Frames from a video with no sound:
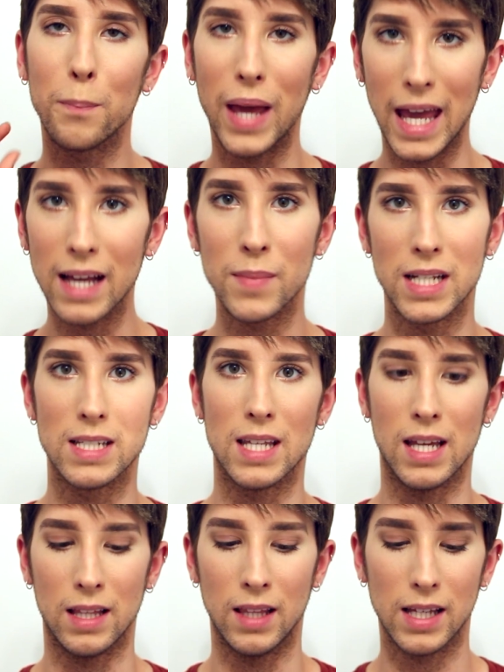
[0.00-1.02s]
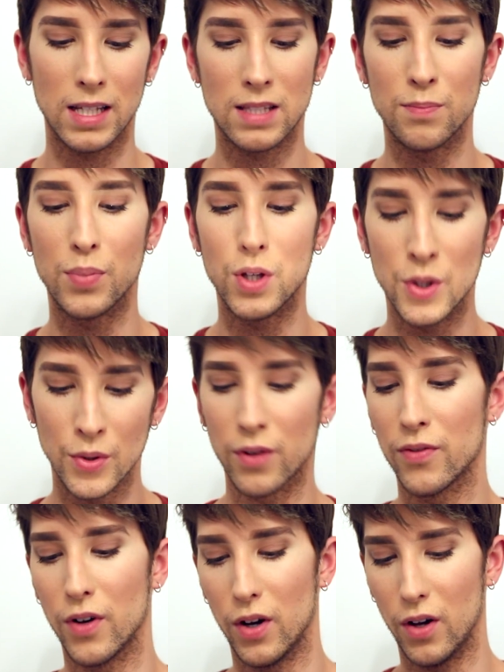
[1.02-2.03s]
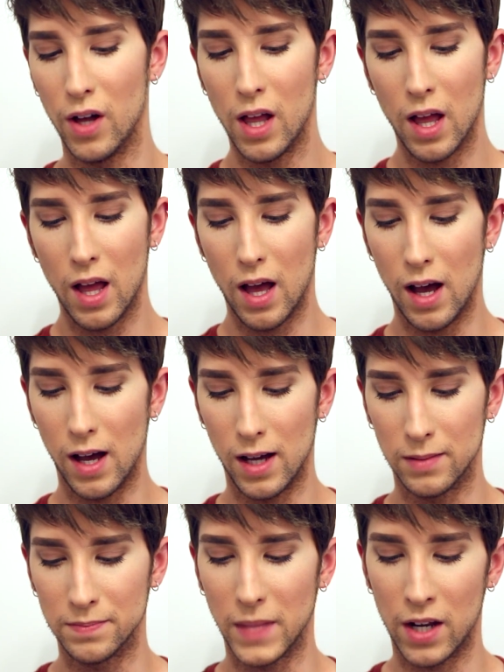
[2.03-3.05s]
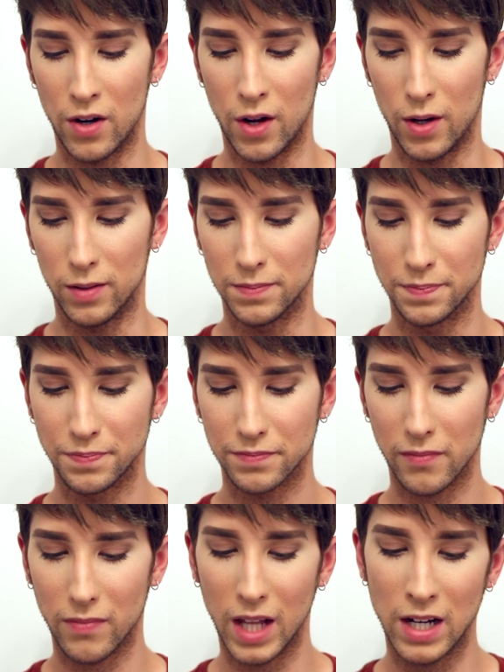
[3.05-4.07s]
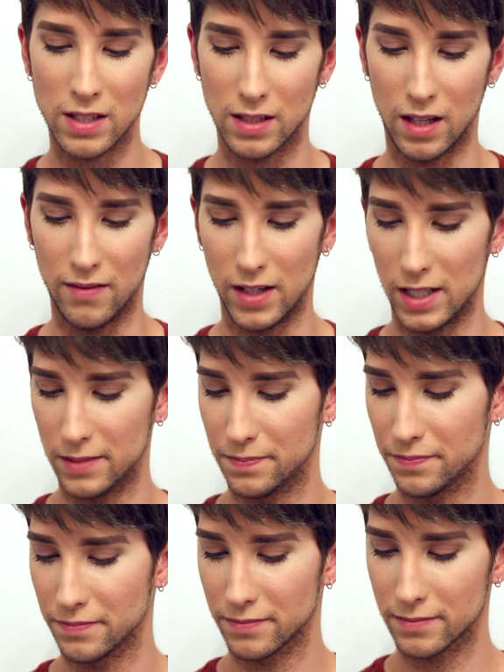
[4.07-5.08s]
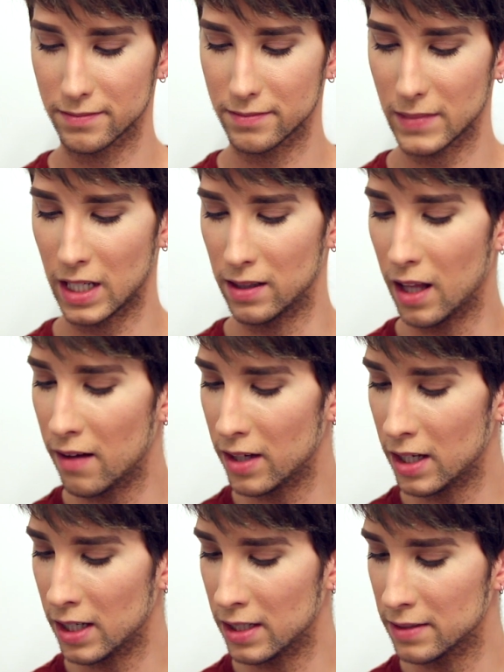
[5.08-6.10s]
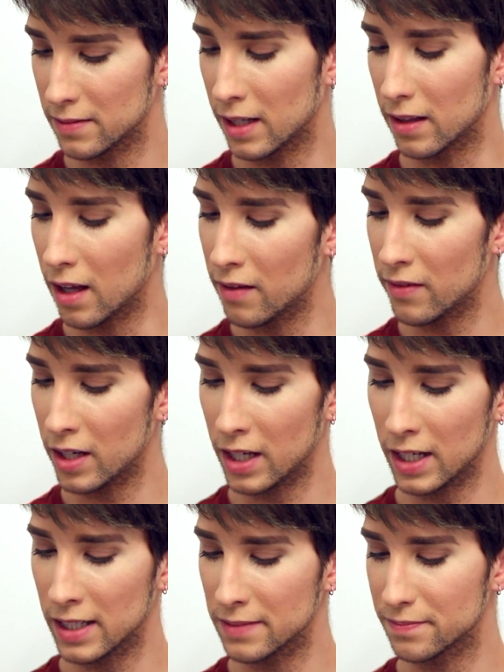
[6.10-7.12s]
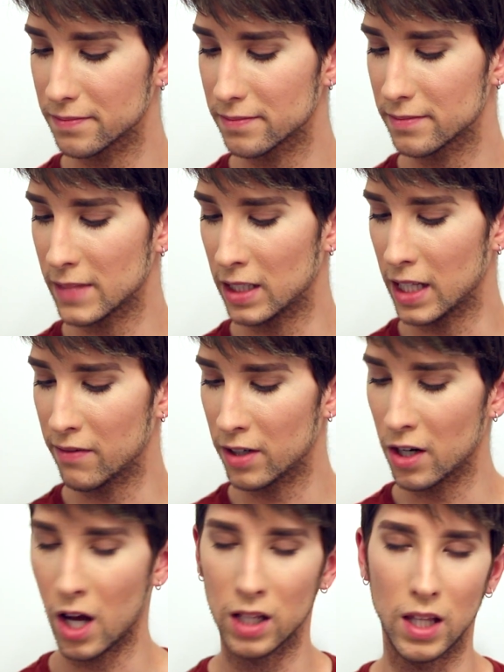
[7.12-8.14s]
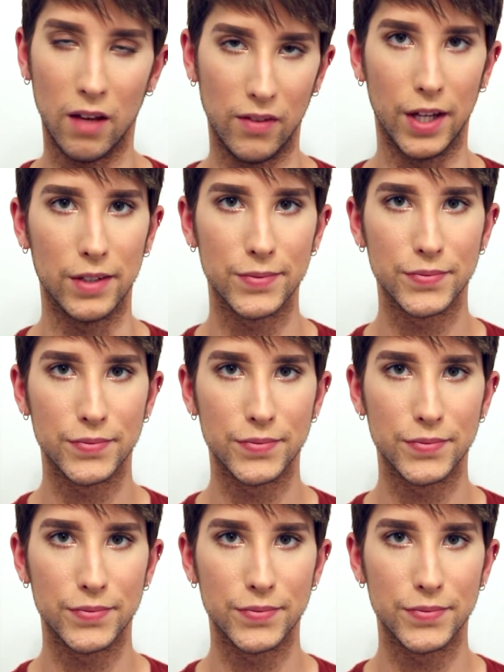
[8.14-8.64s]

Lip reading: pigmented, like it's beautiful. I don't know, I just love it. I love it, I love it. I'll never not love it.